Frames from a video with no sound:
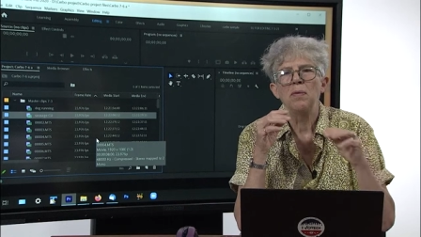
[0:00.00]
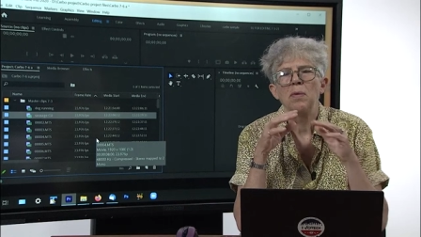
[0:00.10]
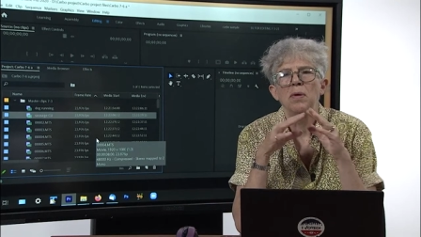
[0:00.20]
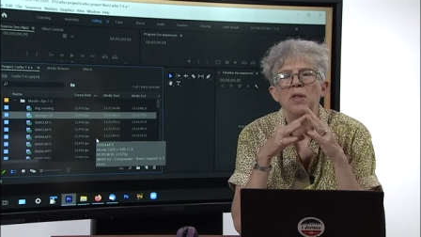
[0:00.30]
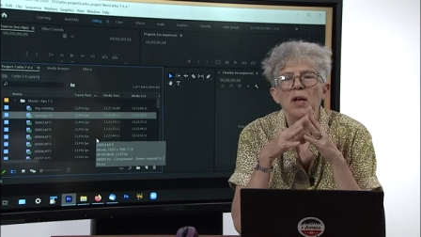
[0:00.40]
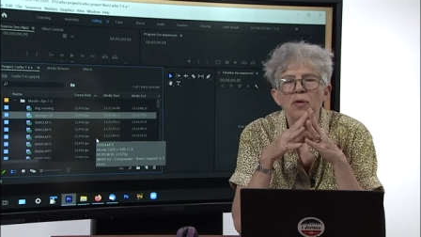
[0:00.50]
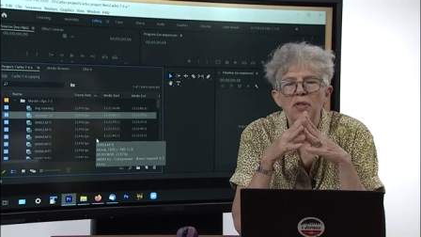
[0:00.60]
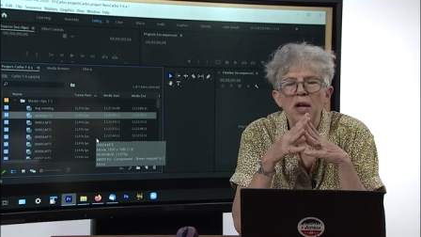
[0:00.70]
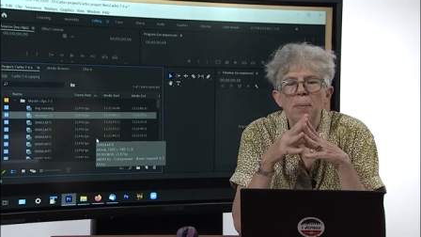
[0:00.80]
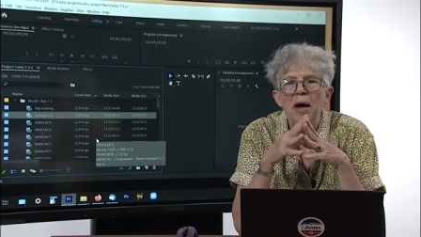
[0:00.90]
the other
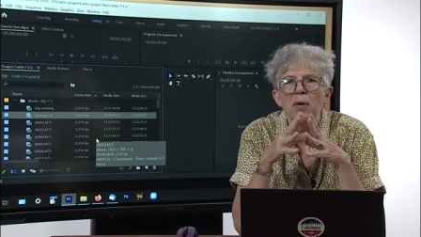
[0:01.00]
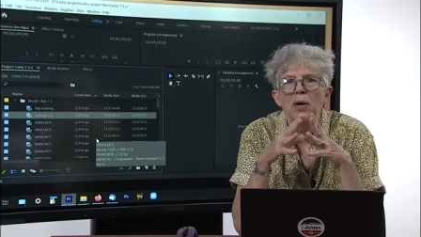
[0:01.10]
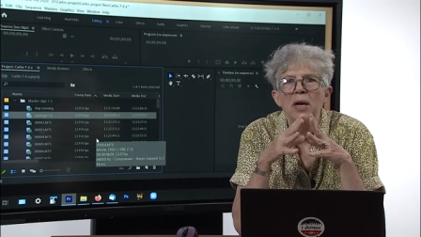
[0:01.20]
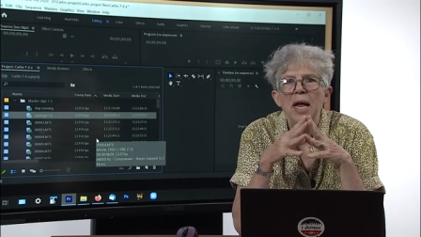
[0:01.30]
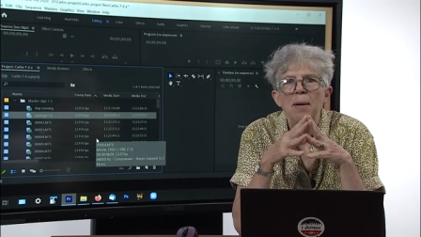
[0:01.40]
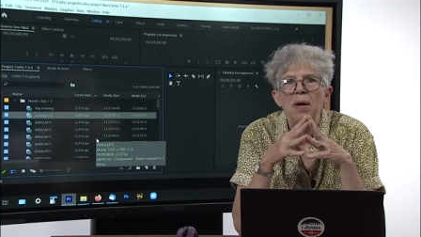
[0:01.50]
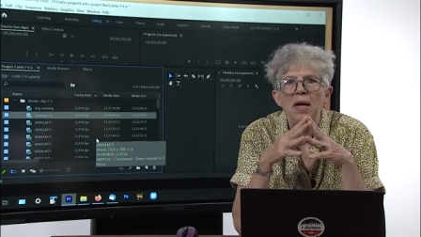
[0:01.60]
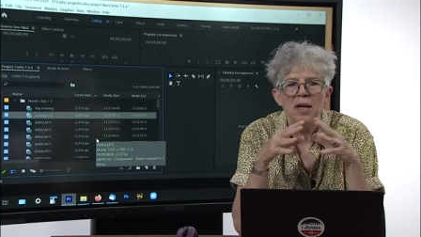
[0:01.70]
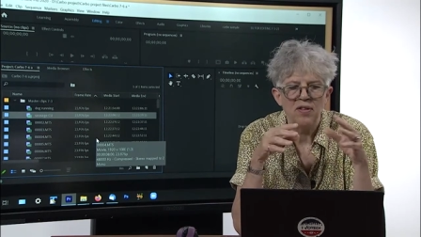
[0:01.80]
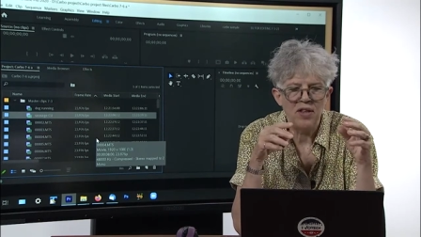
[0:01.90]
thing about naming
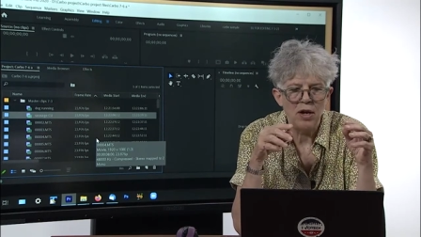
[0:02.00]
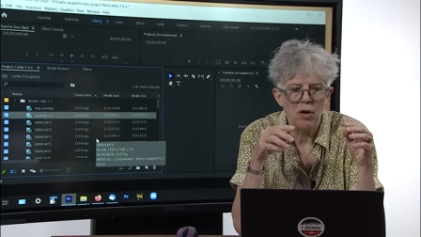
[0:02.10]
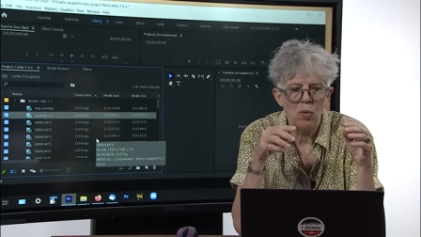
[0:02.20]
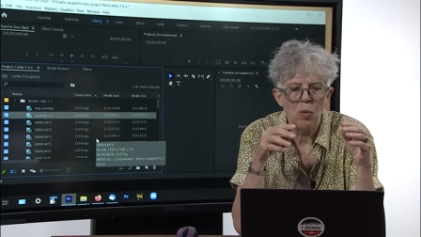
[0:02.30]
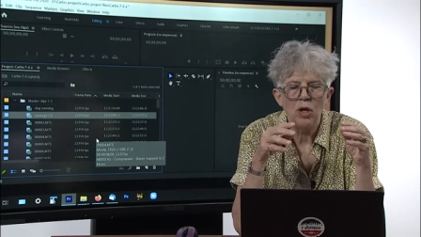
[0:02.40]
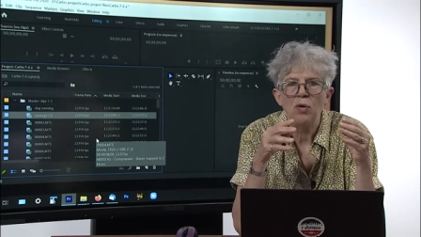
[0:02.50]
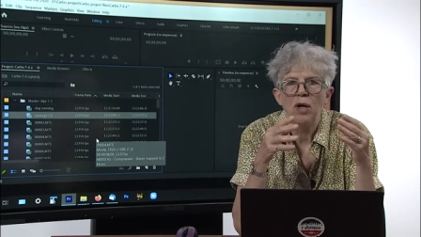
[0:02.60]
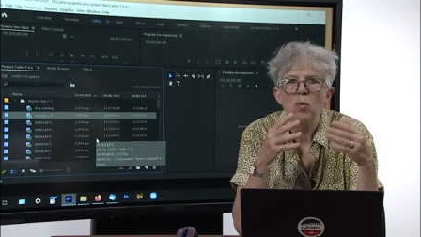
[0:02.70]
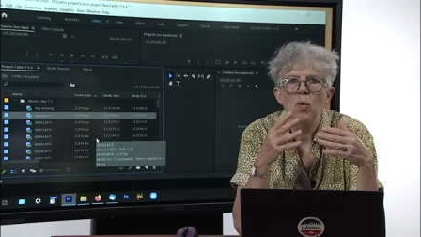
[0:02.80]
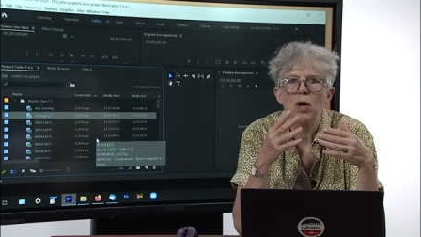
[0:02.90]
is that you're you
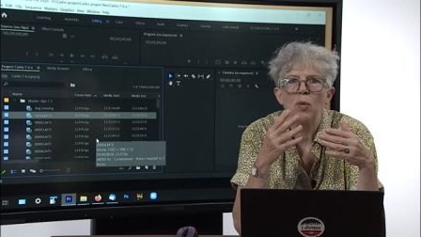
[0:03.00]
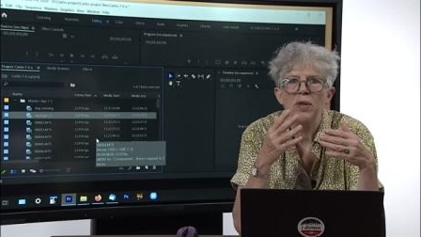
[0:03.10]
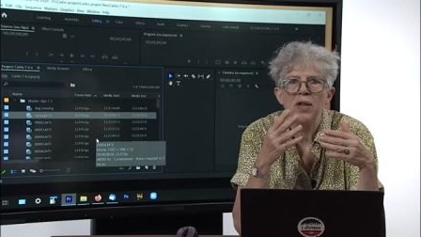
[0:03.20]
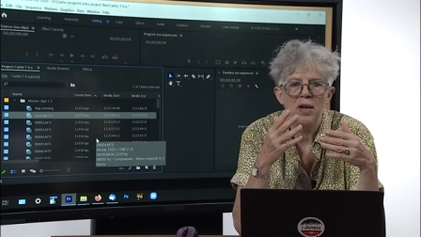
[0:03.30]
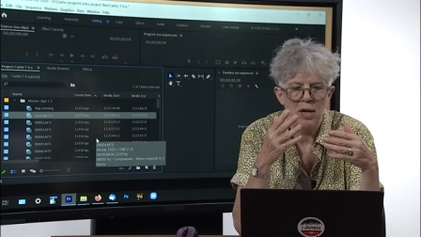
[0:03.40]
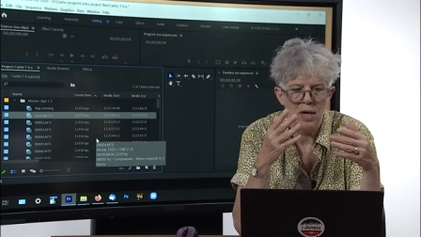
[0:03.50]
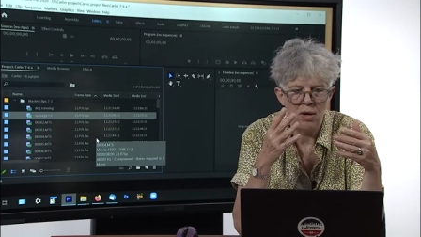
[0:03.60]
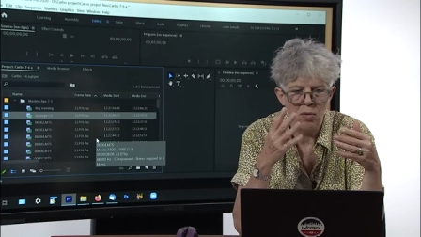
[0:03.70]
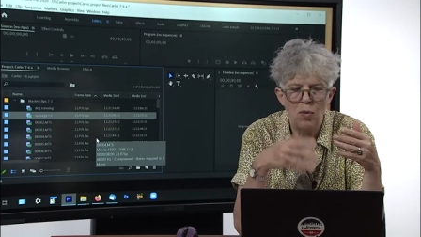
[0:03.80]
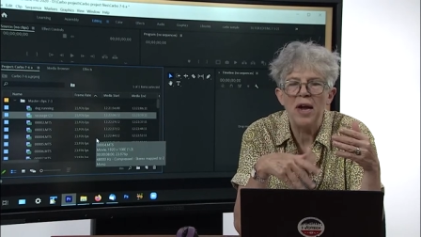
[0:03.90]
can work with it
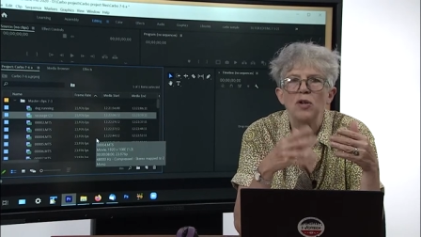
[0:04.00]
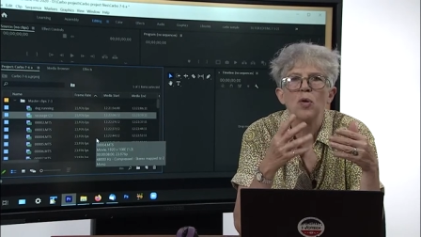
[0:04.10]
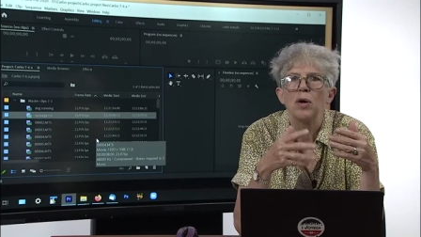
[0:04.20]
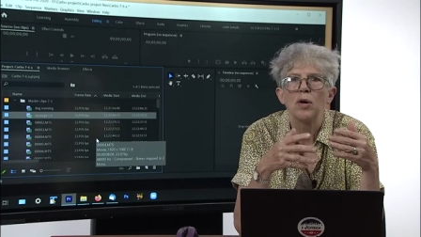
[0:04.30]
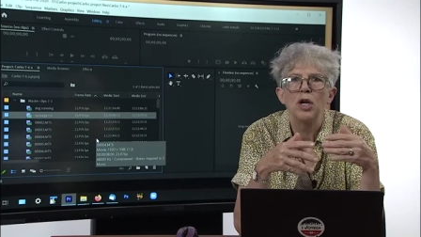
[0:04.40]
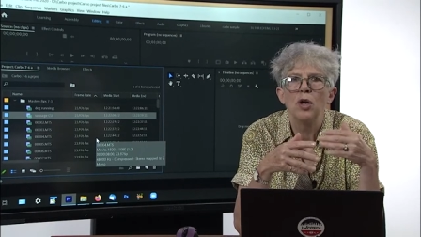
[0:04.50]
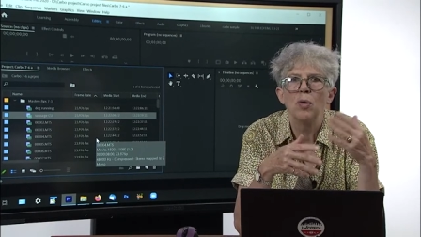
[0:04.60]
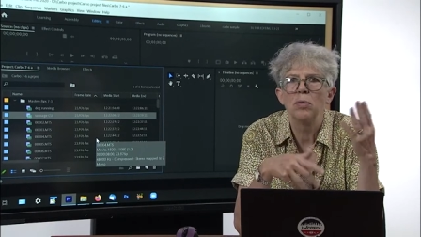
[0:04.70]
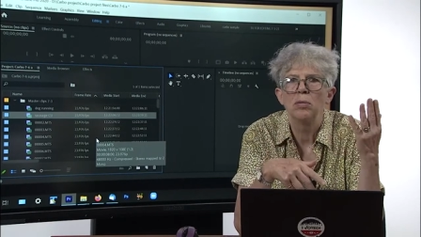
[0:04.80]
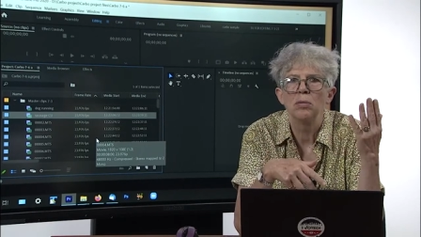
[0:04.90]
in ranked order. You
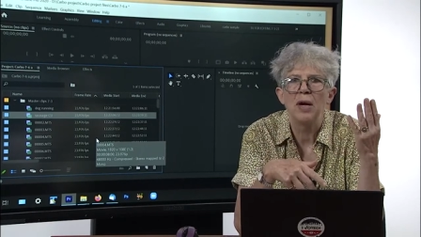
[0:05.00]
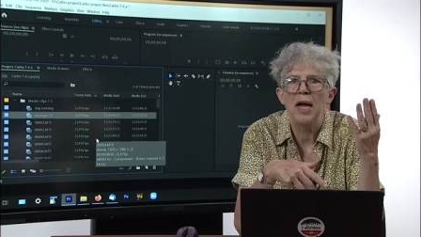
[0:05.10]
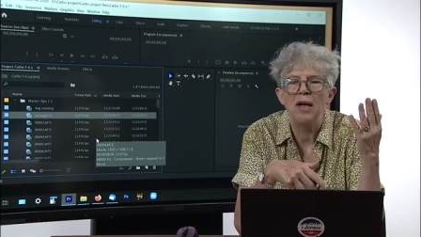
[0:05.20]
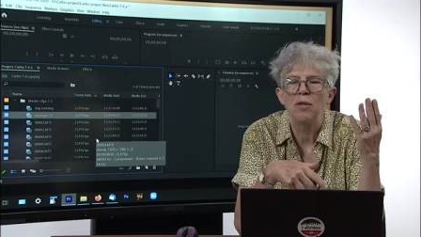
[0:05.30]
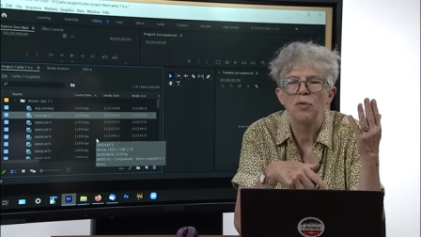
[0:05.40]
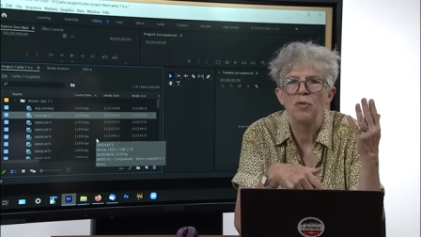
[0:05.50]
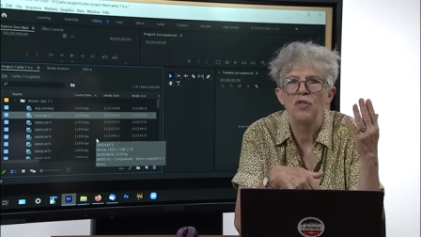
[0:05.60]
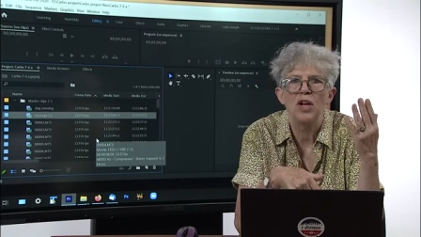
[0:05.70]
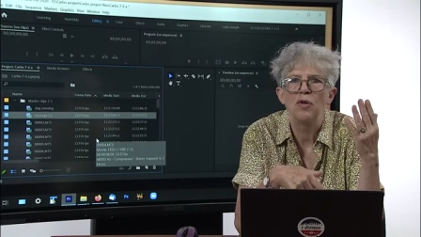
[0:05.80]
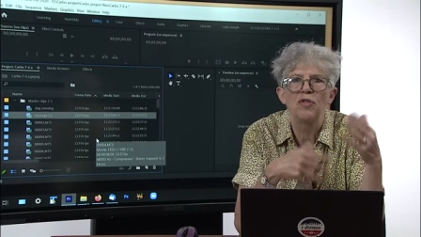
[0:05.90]
know, A through
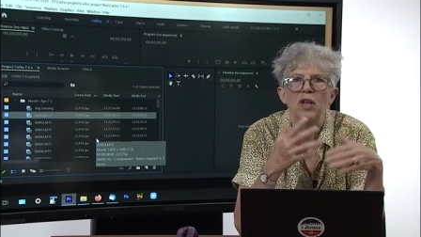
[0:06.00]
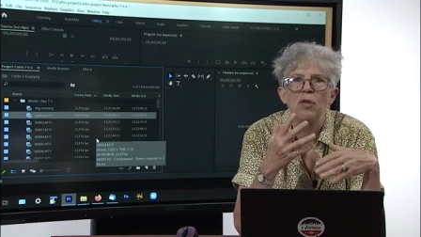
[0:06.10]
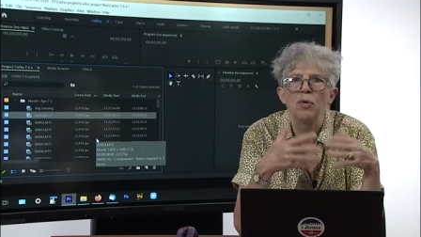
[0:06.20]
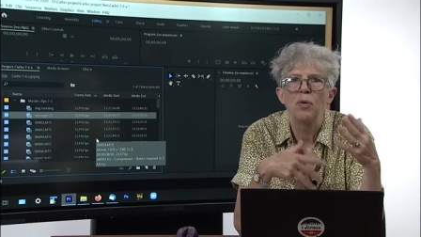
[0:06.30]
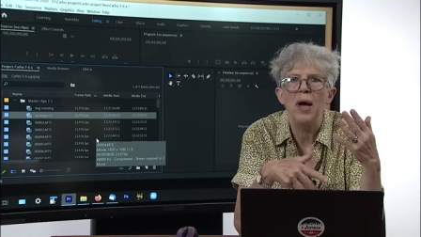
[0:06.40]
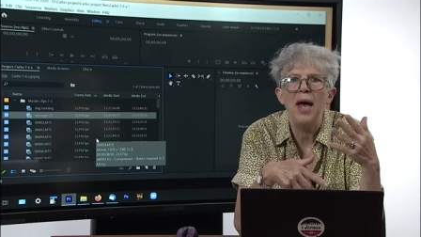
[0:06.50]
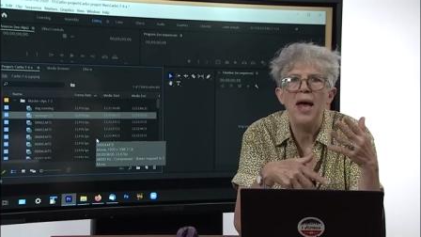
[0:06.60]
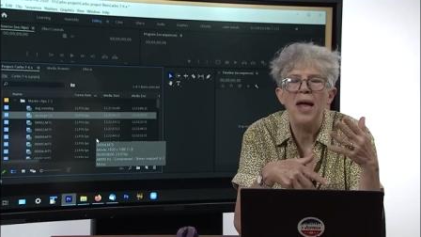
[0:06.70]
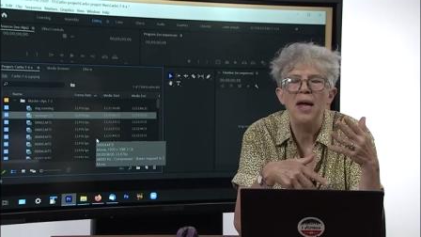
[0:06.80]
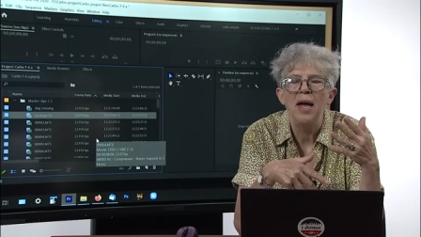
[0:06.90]
Z or Z through
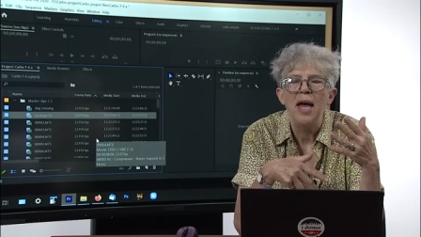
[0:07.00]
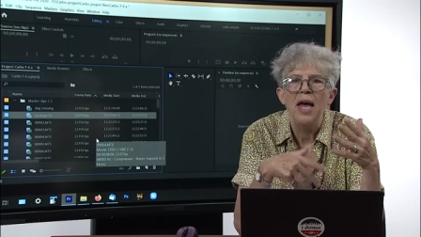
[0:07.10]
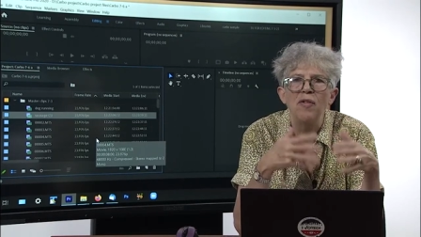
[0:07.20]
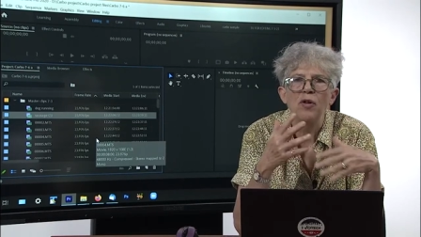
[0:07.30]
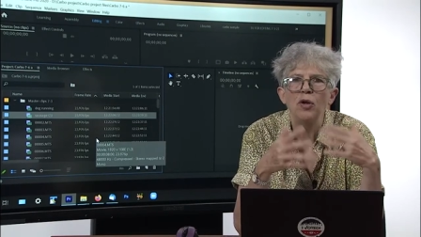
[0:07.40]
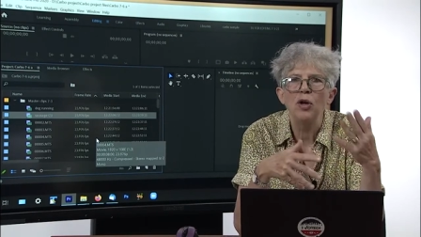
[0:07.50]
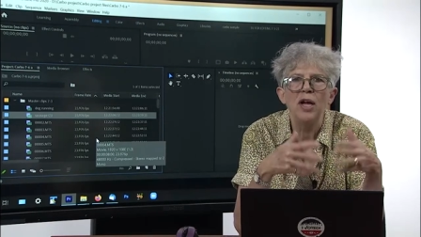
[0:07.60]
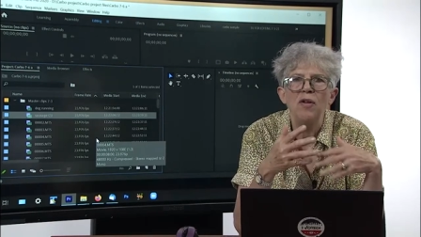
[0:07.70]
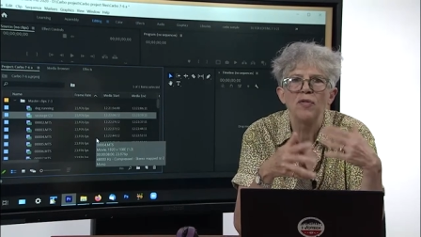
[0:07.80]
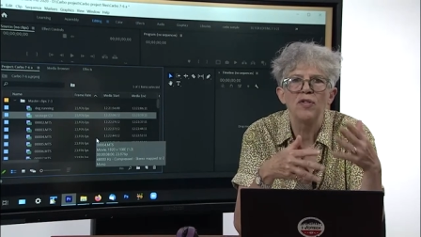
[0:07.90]
A. And if you're
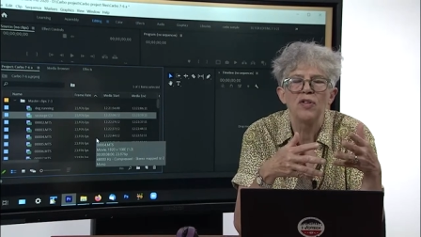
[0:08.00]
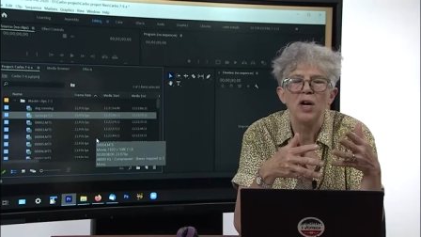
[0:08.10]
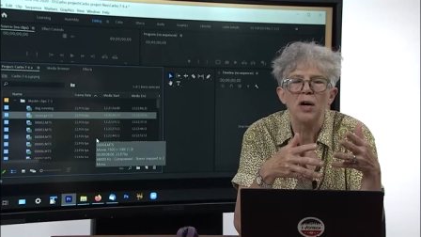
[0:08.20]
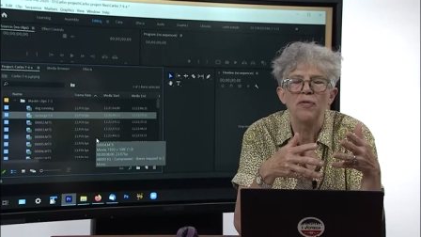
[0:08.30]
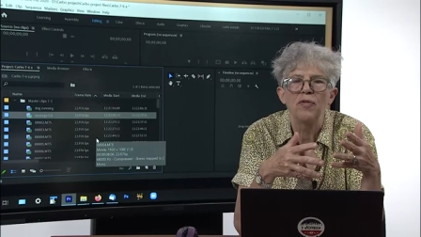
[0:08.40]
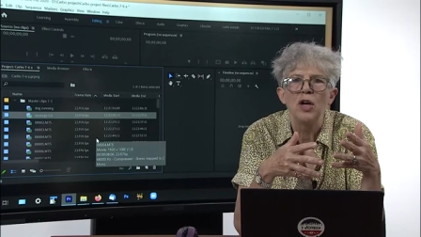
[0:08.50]
looking for stuff,